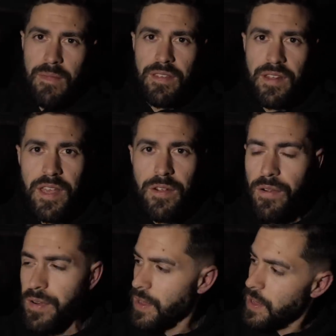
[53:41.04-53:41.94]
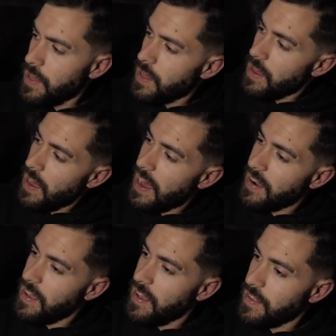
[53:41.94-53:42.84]
as an eight-year-old,
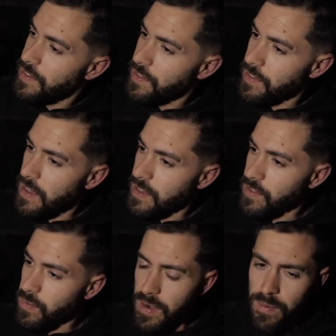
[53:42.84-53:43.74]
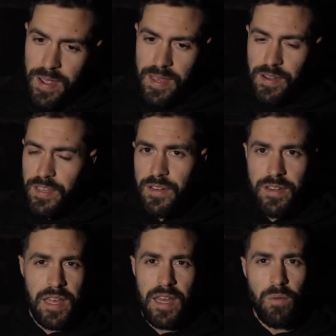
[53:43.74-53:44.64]
and it just it just went away, and I
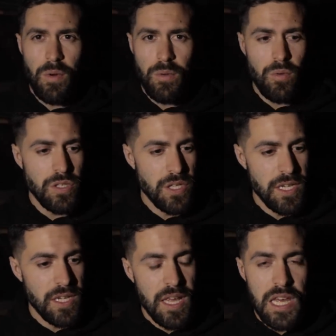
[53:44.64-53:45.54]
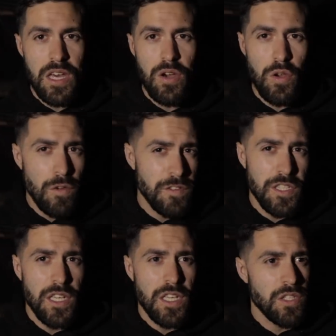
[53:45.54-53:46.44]
couldn't hear what it was. I didn't hear
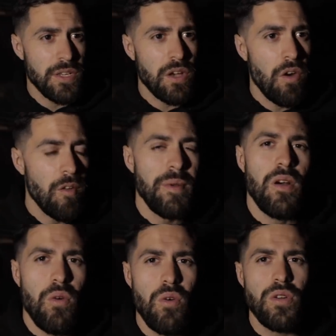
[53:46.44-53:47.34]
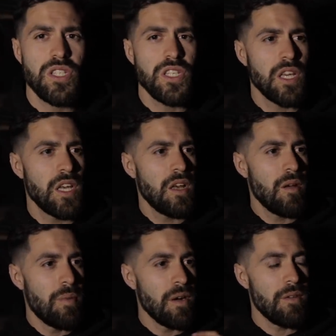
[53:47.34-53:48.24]
hoofs, so it can't have been a horse.
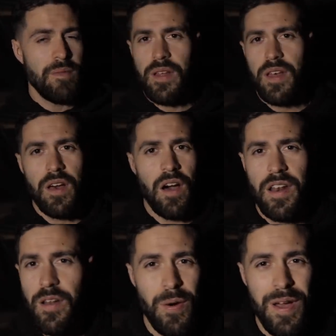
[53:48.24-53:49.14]
But I don't know.